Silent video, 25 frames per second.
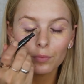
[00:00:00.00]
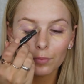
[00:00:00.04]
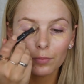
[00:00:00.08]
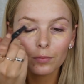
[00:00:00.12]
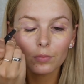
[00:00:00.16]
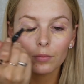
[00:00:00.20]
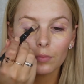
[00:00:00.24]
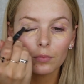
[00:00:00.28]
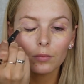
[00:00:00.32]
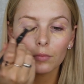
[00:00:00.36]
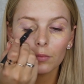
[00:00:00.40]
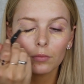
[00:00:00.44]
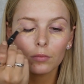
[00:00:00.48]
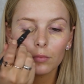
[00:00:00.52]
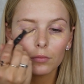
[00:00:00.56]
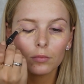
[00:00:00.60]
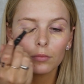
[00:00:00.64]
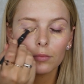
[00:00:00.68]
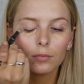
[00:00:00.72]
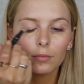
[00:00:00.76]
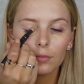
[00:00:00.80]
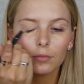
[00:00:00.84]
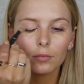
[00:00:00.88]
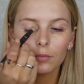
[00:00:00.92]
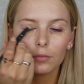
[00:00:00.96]

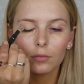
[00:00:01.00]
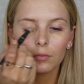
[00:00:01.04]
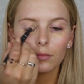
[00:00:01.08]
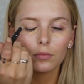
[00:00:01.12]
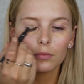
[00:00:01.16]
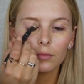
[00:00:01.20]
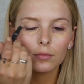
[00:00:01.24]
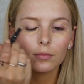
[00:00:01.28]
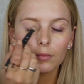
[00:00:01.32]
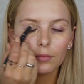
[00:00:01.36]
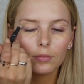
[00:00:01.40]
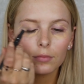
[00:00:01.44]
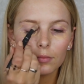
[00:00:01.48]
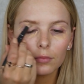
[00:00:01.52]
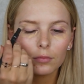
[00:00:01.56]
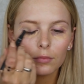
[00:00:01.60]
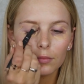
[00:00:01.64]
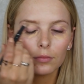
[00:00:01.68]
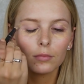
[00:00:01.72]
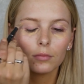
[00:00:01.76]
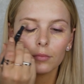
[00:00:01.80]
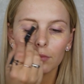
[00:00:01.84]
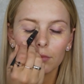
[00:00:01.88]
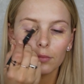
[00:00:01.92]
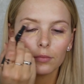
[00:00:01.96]

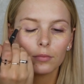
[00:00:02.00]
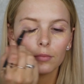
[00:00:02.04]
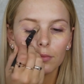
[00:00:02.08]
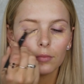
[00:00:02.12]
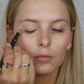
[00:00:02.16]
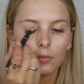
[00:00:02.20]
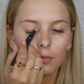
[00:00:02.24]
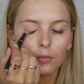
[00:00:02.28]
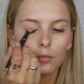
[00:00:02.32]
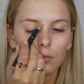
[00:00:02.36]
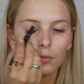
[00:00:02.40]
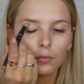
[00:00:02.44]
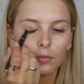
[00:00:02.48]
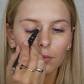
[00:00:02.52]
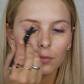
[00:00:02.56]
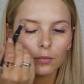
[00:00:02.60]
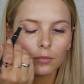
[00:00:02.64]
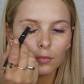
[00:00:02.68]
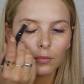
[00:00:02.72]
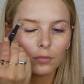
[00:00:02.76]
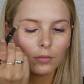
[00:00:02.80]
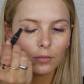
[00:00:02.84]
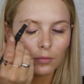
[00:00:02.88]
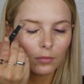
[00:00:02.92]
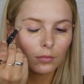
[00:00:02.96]

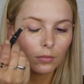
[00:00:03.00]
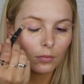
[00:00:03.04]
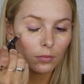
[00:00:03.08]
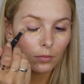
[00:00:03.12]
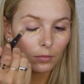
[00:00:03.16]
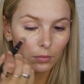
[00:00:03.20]
[no speech]